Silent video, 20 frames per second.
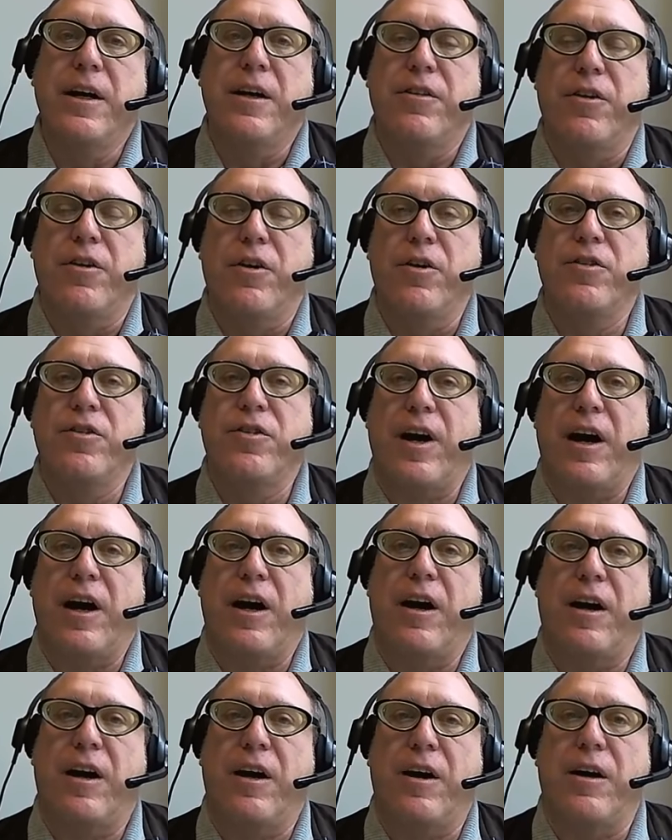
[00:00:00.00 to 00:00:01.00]
those
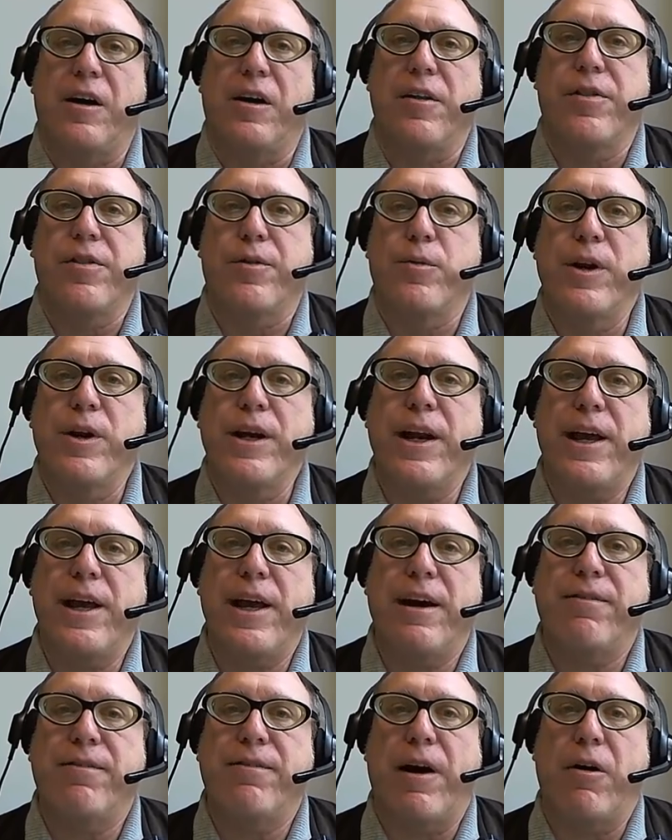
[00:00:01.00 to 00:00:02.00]
are three and a
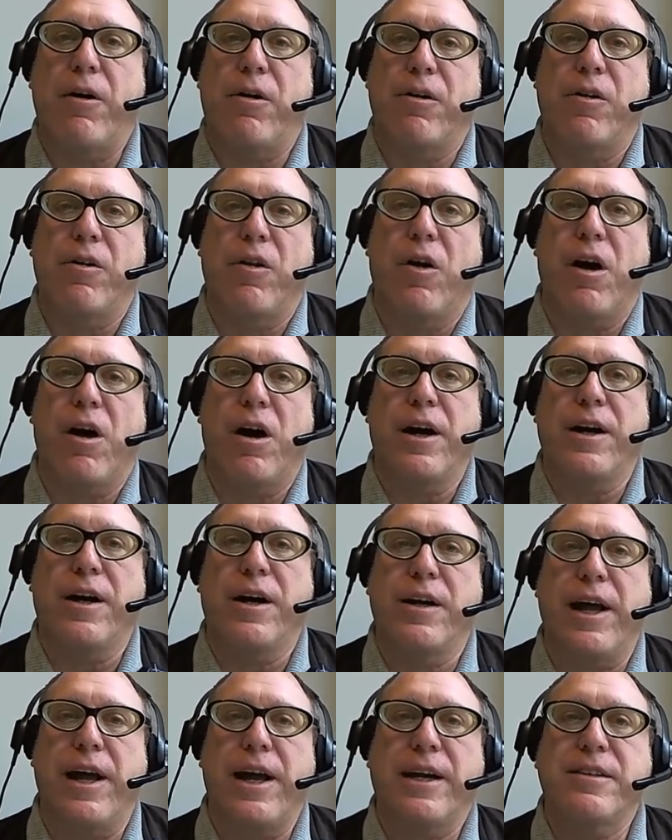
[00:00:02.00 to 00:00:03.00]
half hour
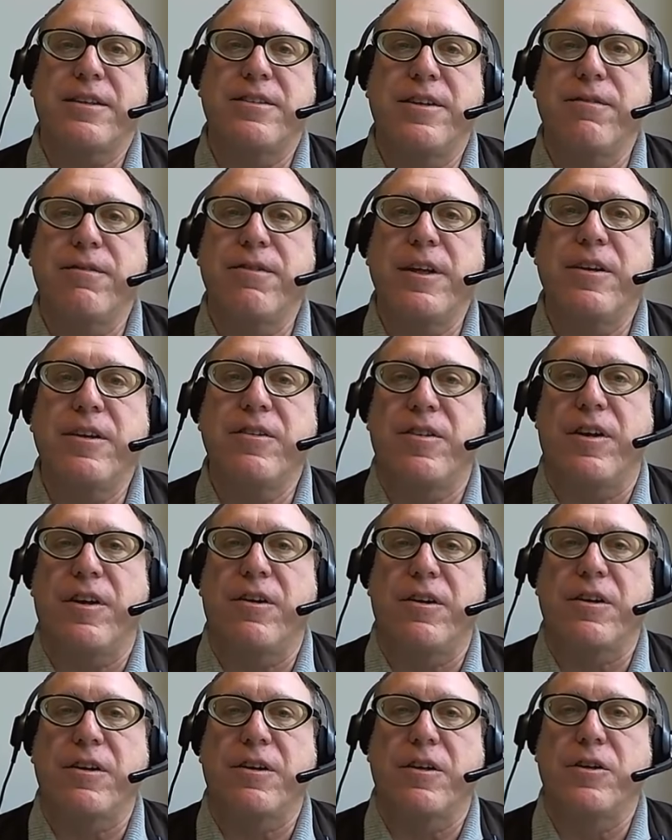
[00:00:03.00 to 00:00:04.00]
long activities that
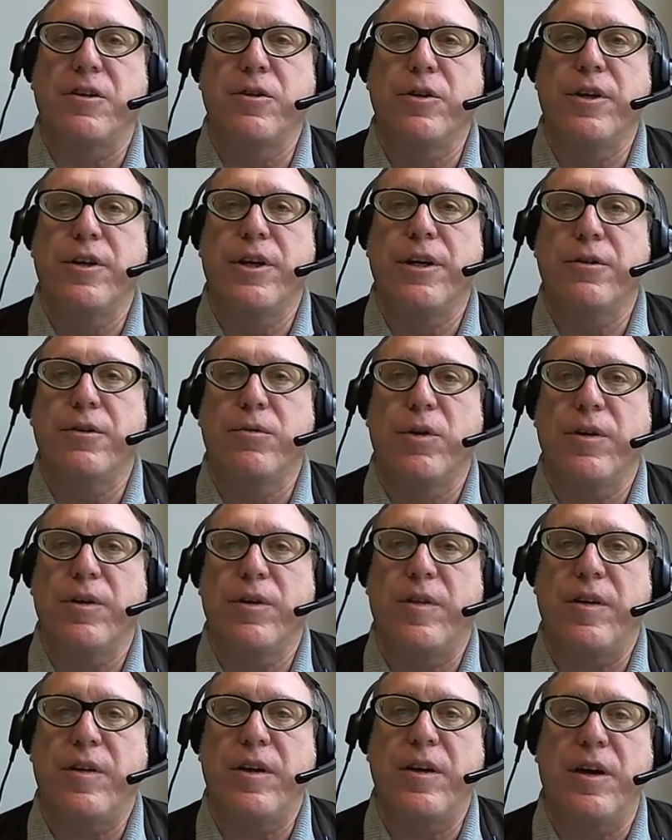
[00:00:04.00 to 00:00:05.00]
are included with
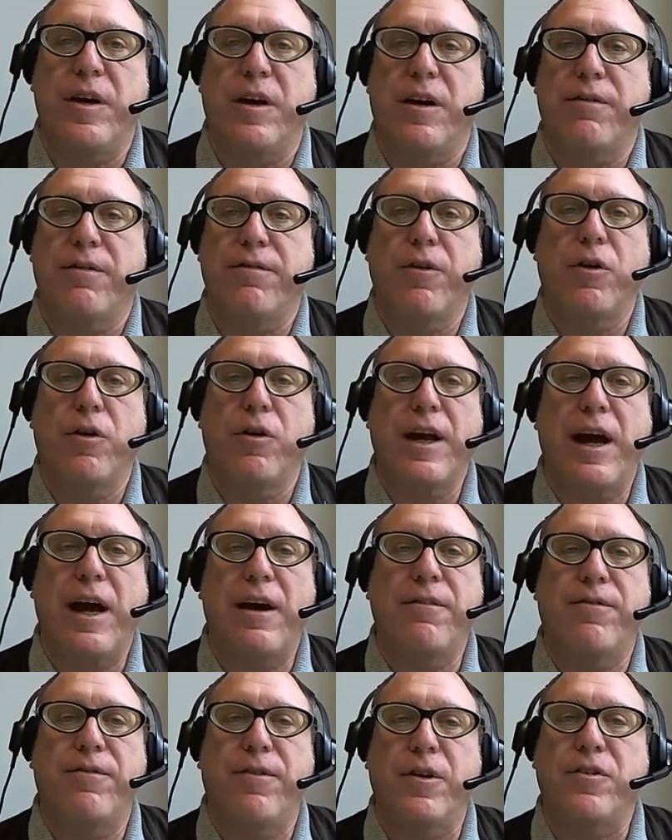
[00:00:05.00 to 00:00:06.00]
the uh, full
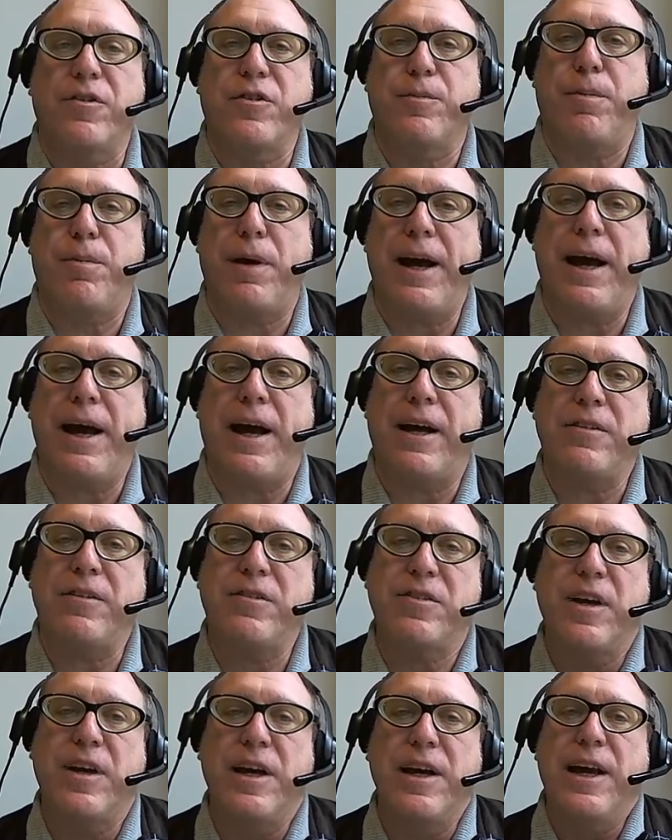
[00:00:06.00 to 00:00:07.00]
conference
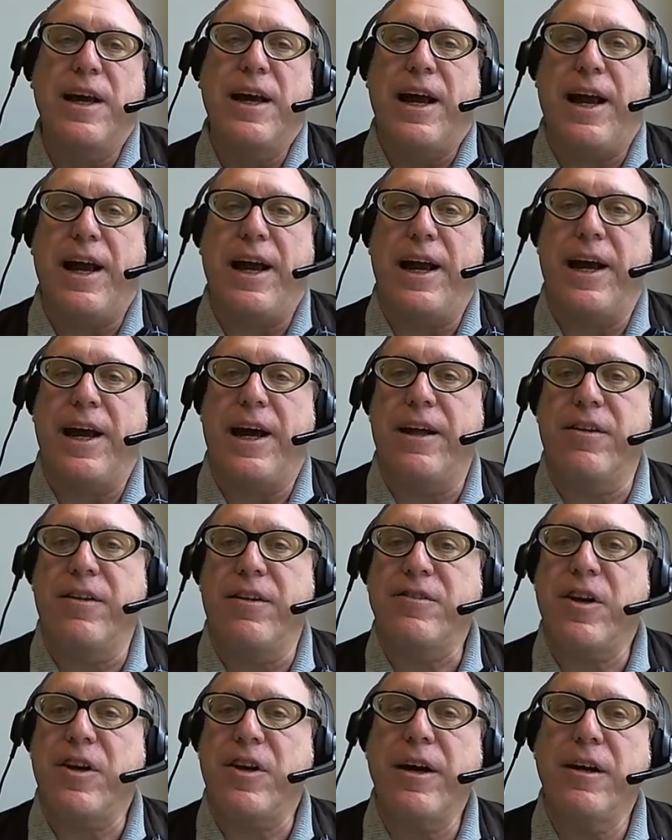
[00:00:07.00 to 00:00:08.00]
pass. And
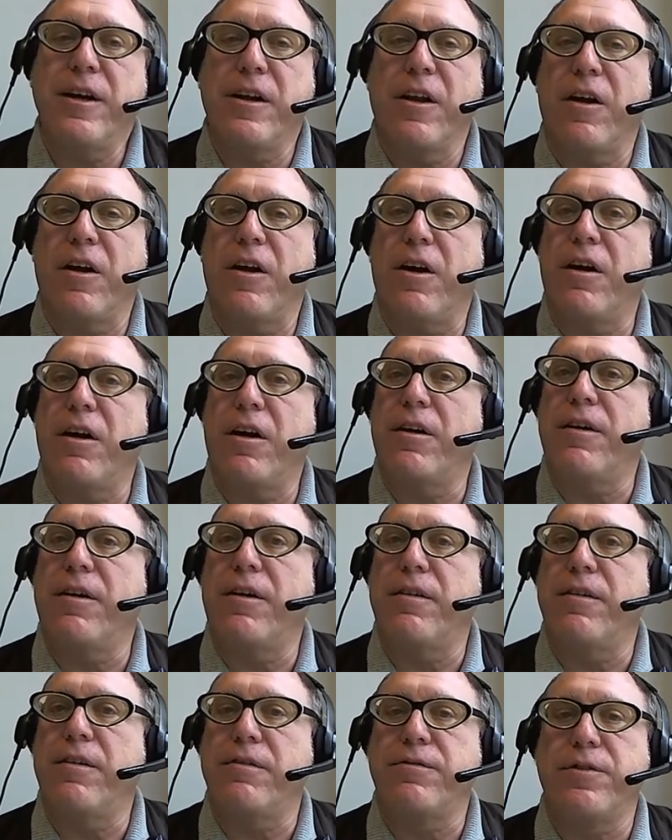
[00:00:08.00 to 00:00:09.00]
the title
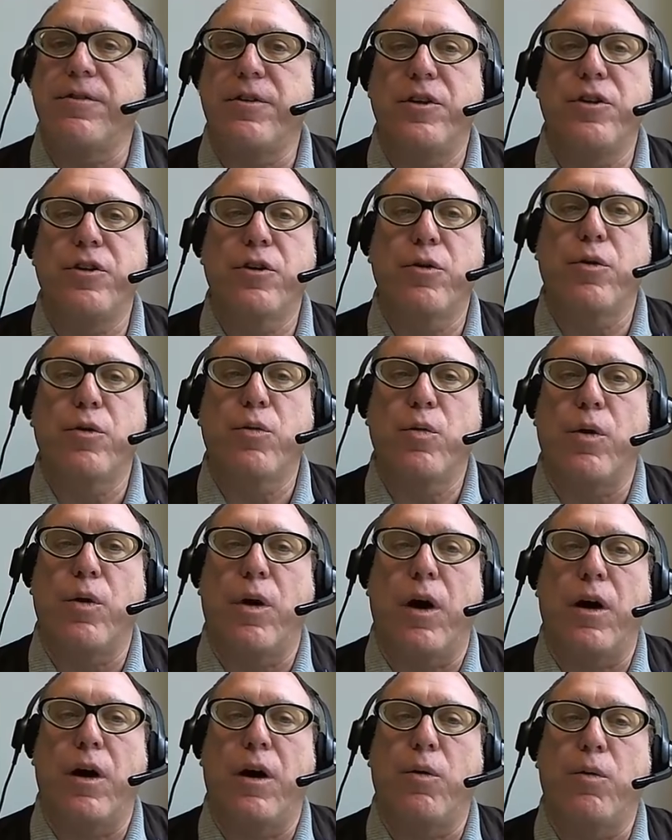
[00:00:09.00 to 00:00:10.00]
of your
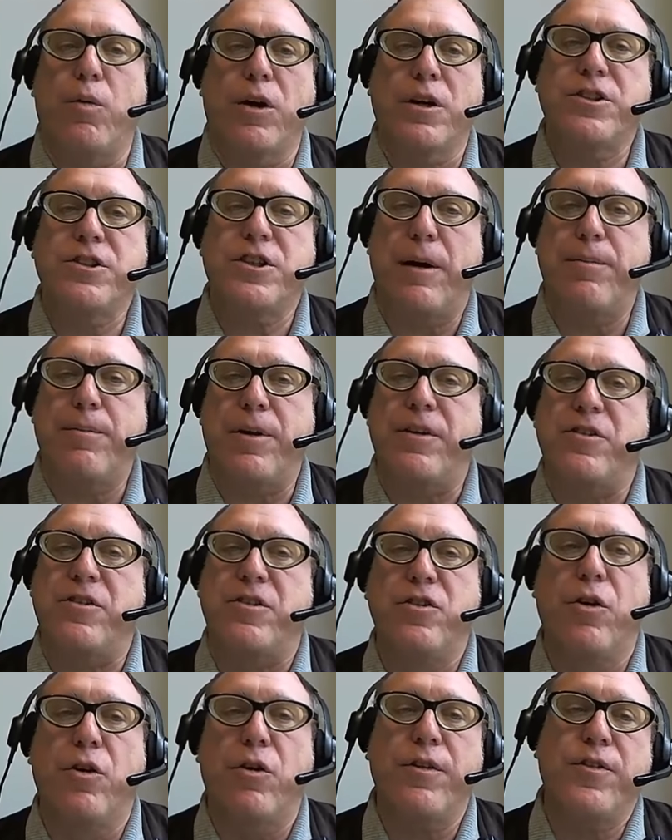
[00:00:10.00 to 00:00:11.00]
workshop
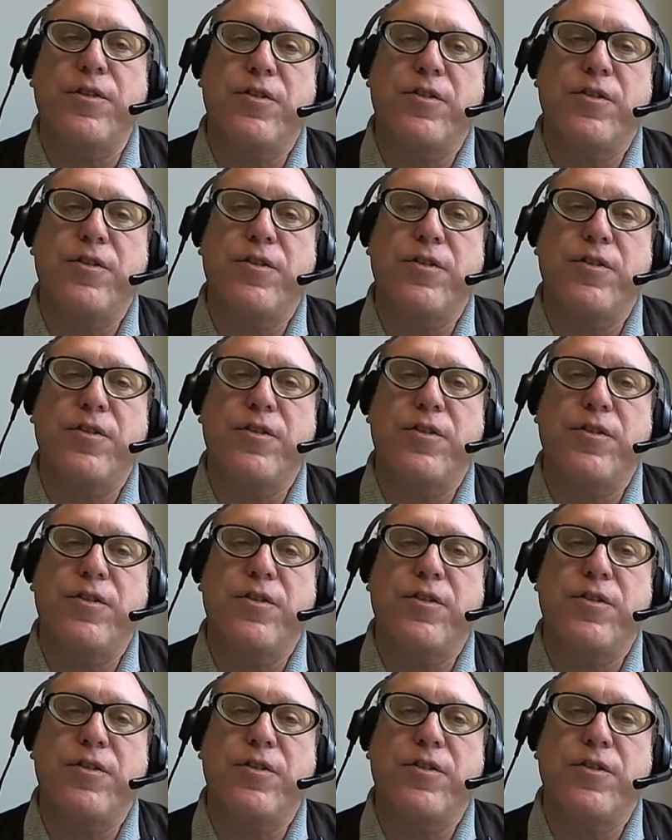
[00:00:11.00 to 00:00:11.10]
is North